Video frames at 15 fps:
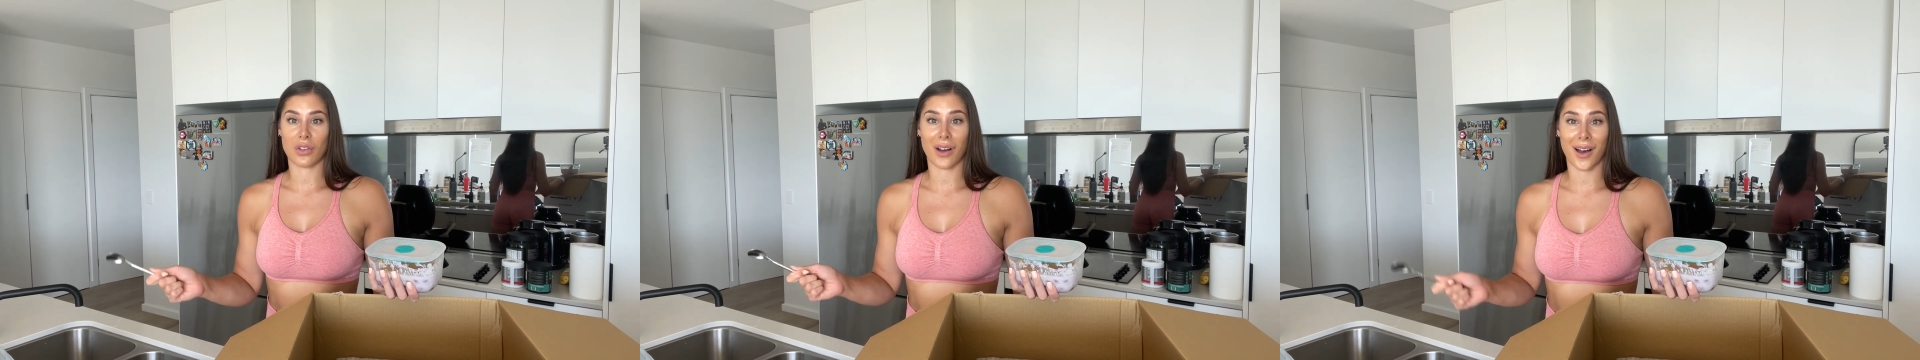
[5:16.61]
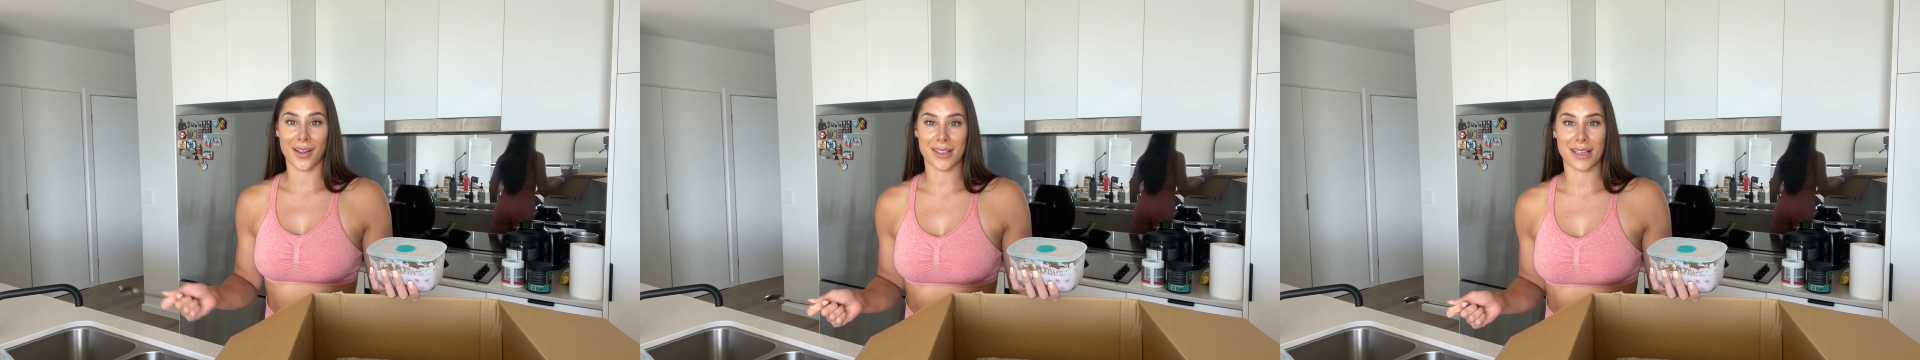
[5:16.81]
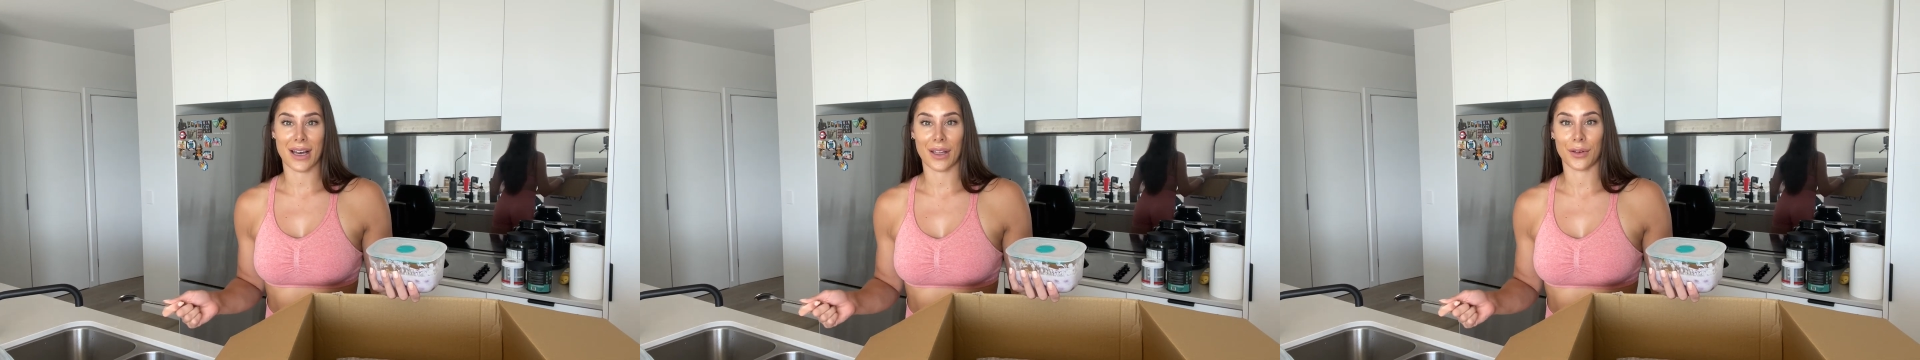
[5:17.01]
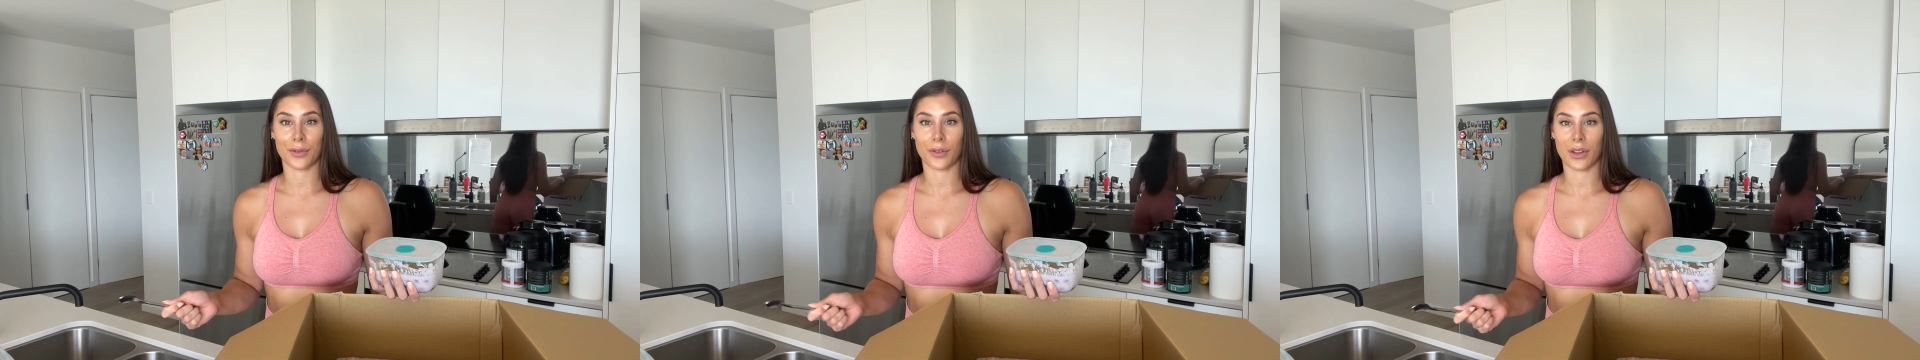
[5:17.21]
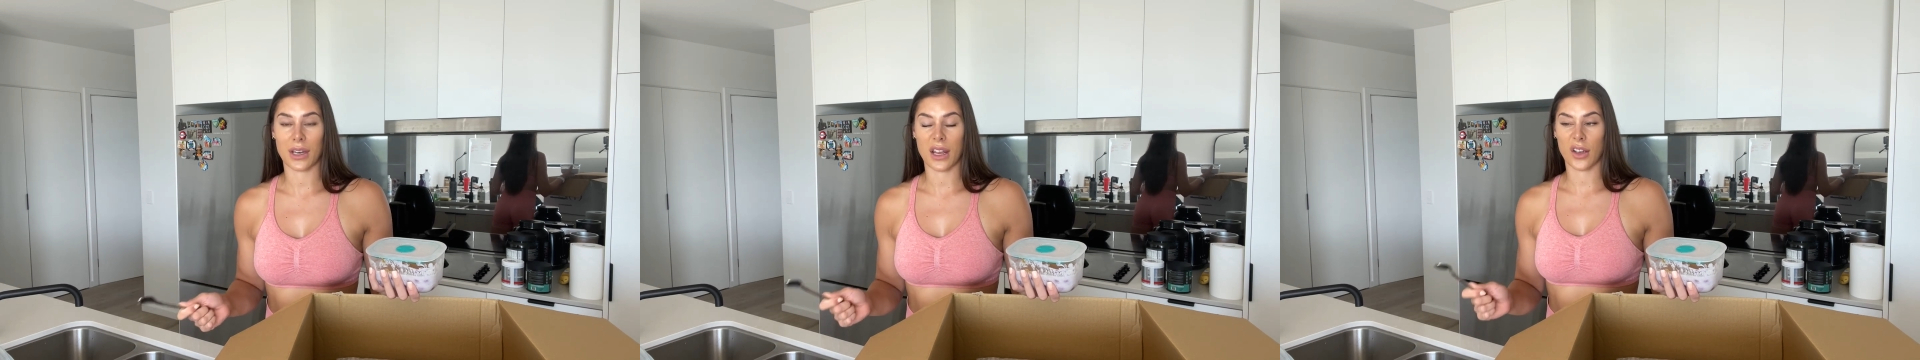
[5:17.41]
cut down
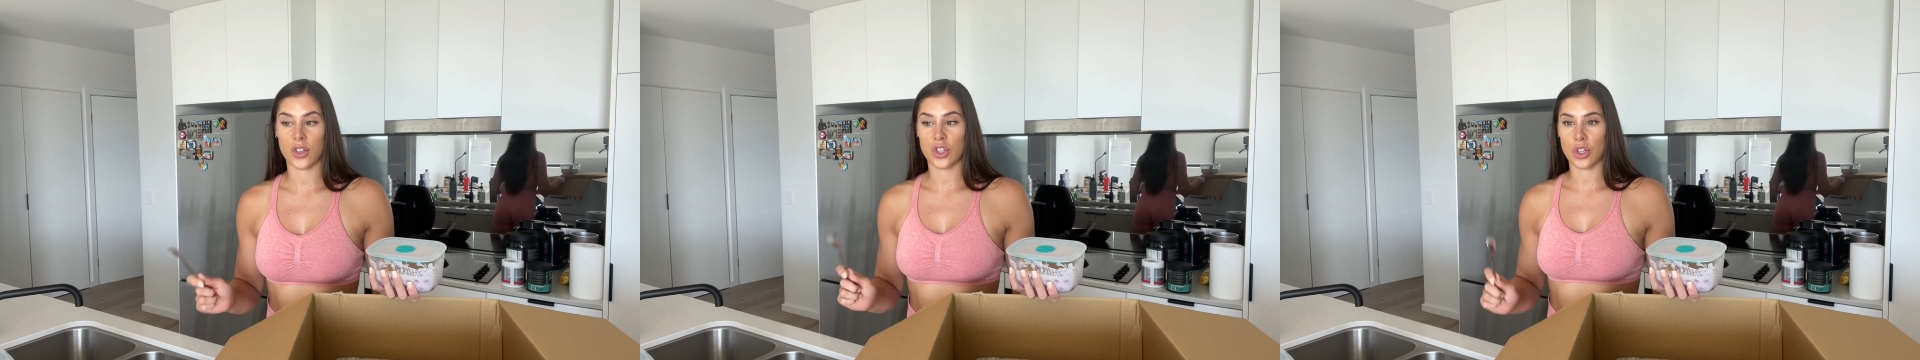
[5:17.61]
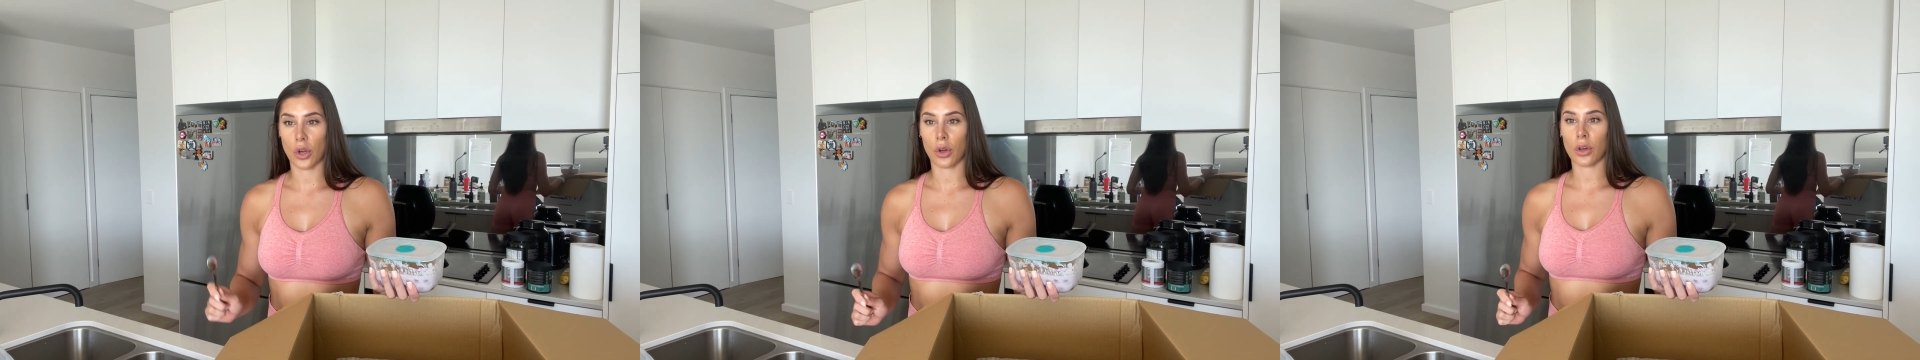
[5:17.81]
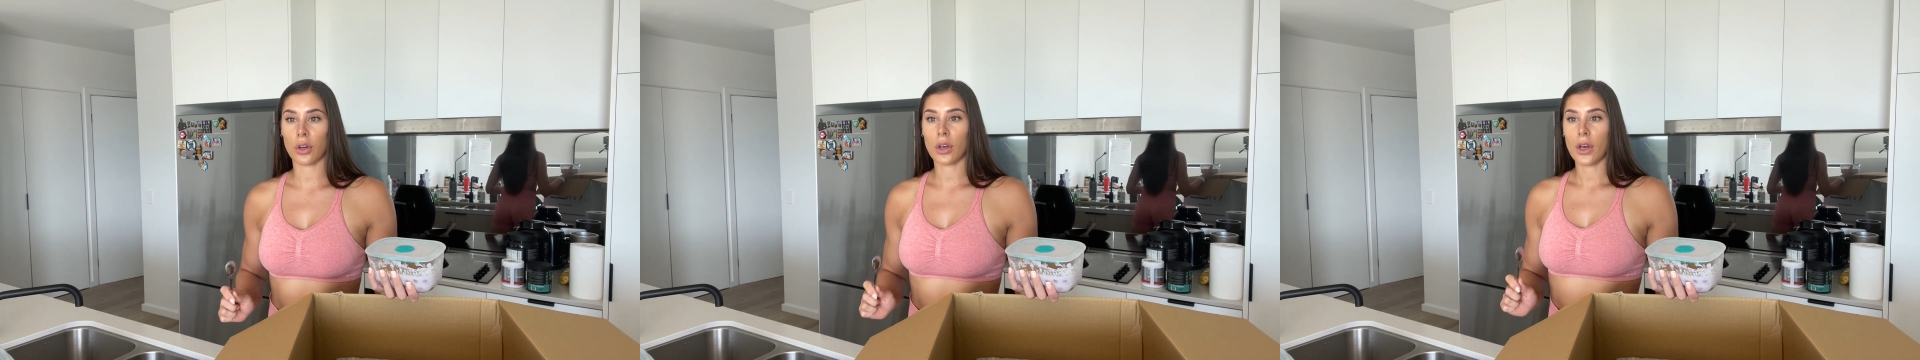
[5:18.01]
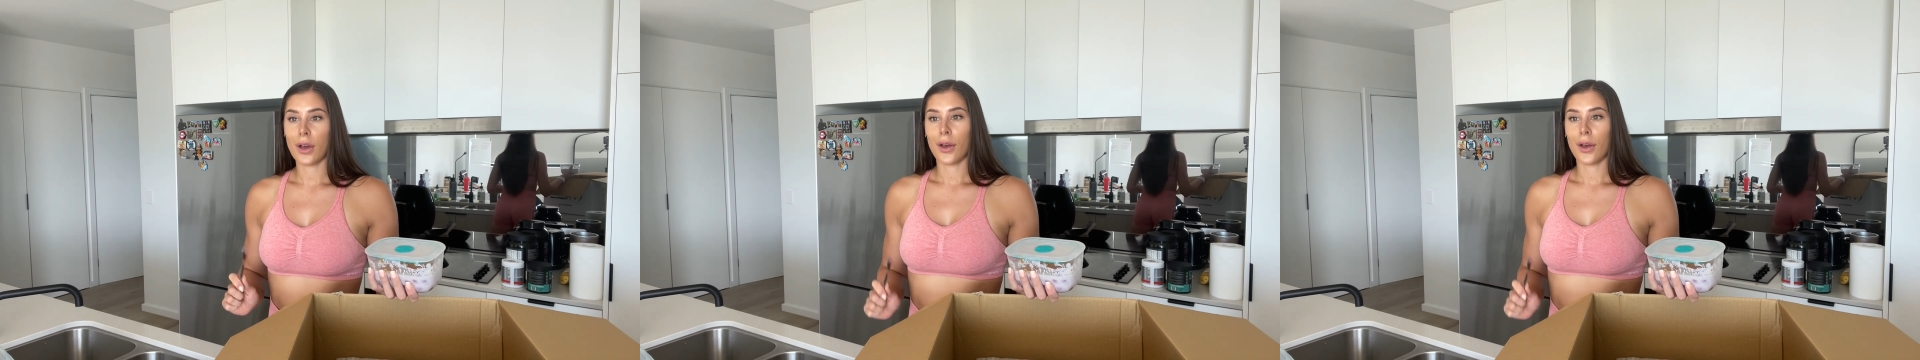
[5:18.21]
for the next show.